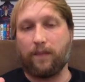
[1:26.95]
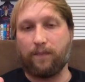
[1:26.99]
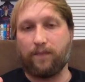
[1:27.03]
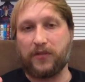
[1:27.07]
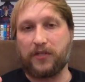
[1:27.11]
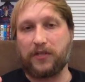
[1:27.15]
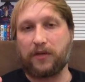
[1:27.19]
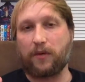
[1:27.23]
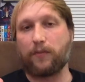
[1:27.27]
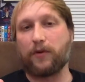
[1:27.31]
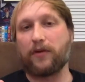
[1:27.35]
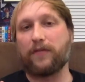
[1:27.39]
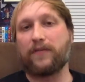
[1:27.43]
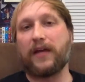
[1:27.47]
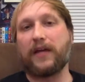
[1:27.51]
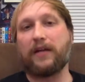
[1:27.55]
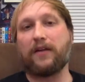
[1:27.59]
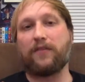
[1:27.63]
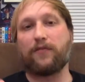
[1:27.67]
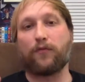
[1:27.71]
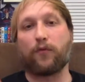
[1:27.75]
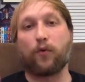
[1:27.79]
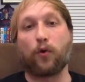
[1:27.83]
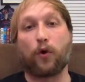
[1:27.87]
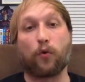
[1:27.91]
Summer of
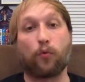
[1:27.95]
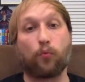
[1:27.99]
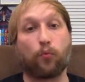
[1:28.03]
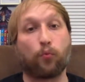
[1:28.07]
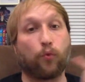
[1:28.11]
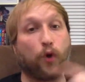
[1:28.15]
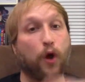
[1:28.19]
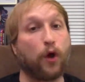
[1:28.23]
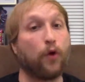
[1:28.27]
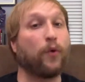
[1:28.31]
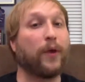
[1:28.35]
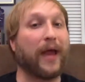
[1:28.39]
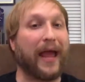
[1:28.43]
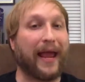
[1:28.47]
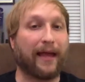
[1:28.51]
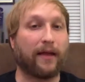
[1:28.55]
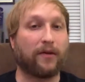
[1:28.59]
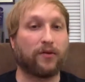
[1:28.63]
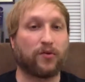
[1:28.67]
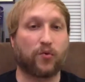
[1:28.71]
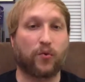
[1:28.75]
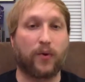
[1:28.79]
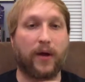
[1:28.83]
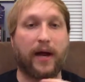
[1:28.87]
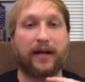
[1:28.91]
84 wrote
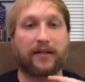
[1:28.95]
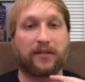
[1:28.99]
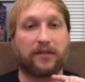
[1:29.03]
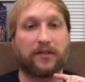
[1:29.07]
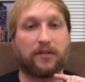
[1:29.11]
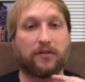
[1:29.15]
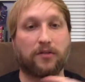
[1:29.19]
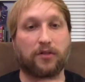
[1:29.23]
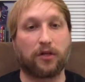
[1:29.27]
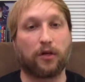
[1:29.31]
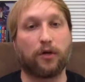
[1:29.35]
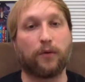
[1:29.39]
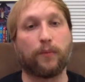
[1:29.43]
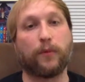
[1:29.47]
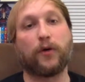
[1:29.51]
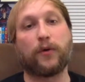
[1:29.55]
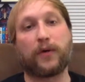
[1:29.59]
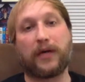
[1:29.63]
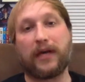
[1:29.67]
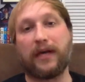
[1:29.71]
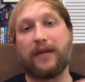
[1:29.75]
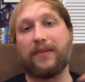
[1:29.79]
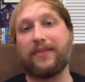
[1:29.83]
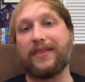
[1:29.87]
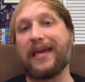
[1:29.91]
and directed Turbo
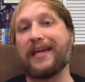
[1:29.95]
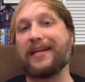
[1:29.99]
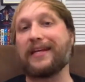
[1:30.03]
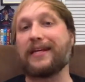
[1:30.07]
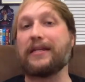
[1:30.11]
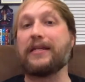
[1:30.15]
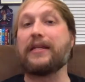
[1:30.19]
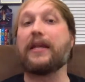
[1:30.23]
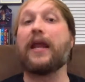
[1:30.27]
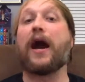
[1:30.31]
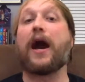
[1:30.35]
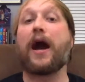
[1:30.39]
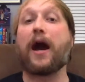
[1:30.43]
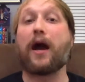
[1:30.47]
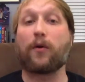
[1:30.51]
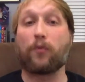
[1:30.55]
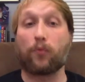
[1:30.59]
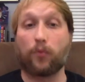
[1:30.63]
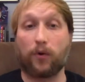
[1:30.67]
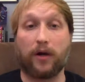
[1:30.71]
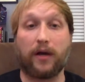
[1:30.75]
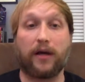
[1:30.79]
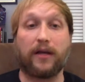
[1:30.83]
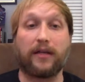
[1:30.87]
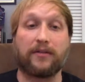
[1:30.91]
Kid. They did not
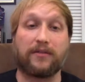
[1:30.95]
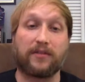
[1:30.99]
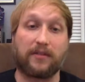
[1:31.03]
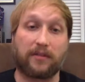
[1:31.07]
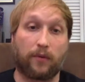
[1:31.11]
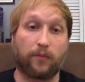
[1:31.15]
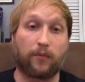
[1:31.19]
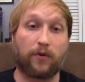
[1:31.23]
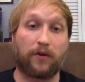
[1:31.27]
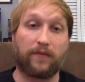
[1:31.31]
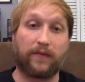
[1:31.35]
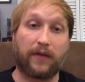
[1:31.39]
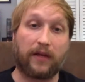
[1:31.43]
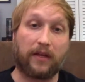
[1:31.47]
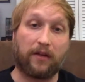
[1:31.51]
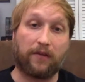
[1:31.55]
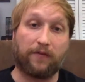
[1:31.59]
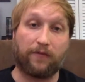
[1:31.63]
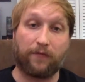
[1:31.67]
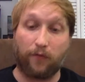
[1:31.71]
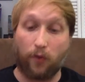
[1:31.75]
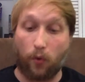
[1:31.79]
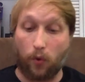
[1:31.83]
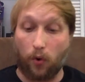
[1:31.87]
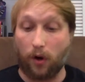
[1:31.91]
write Summer of
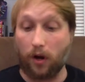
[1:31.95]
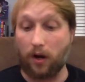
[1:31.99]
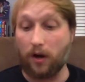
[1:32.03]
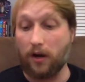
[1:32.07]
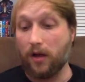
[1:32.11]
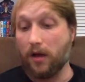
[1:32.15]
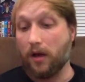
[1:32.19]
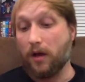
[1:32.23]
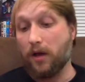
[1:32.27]
84.